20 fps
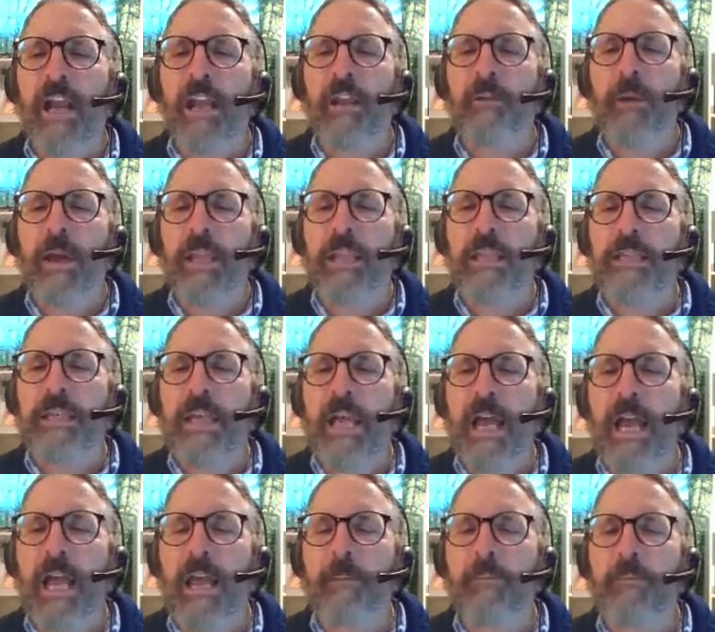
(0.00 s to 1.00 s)
divided by the
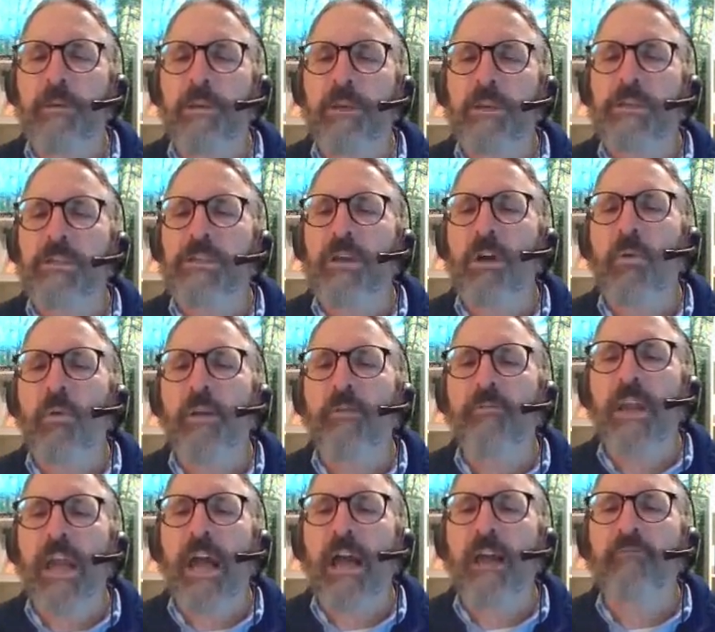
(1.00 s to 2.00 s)
time. So
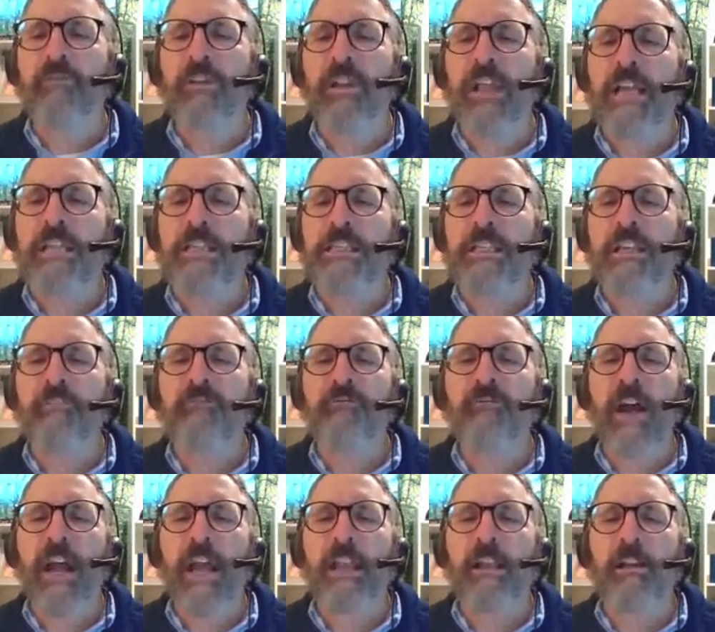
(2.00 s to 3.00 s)
we've got
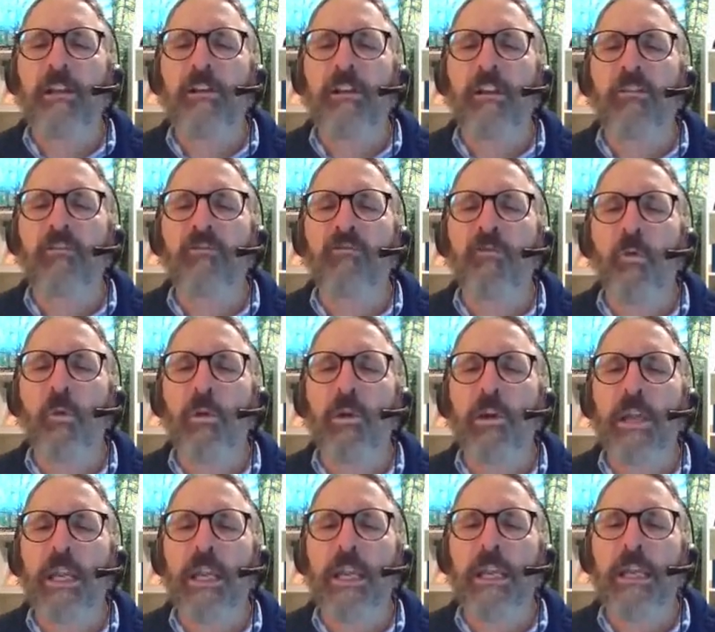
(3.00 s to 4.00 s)
velocity final is
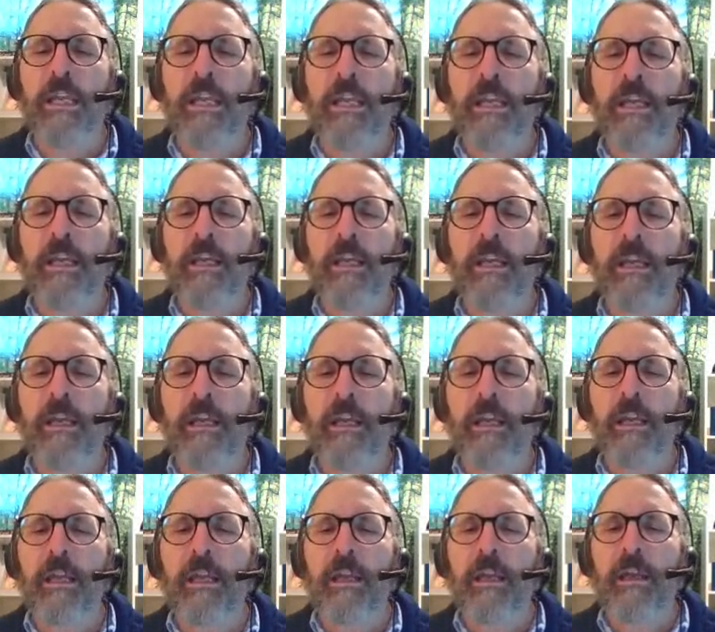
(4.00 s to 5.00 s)
40,
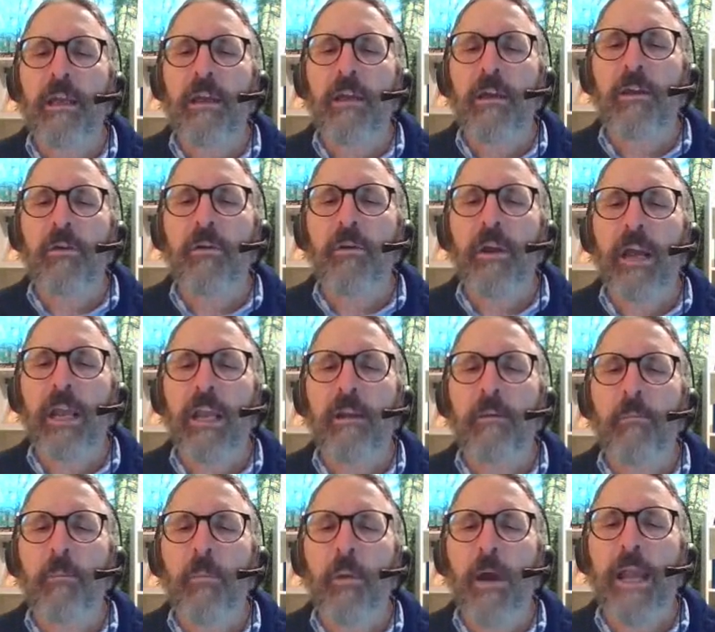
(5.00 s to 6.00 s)

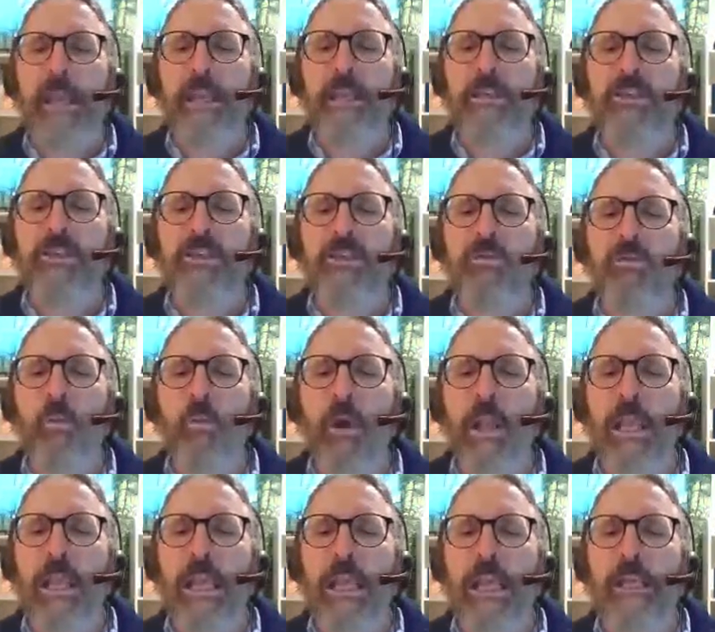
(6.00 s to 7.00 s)
right, minus
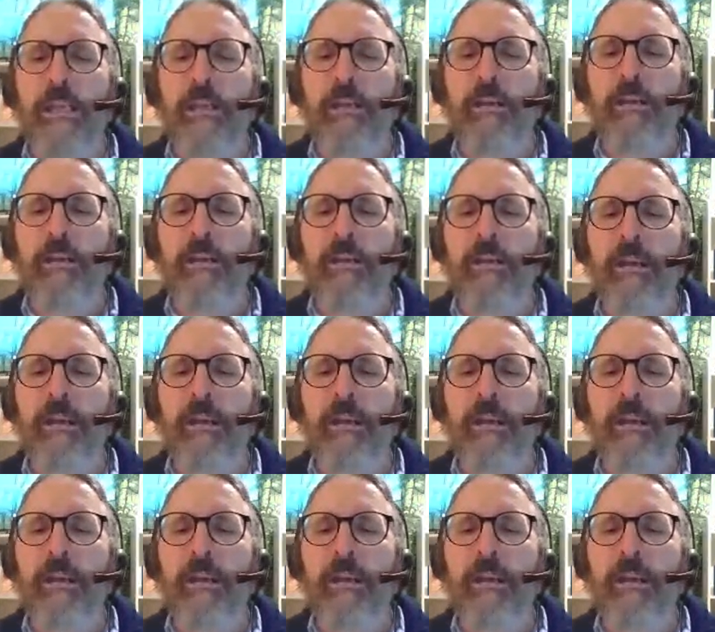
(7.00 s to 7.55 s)
20.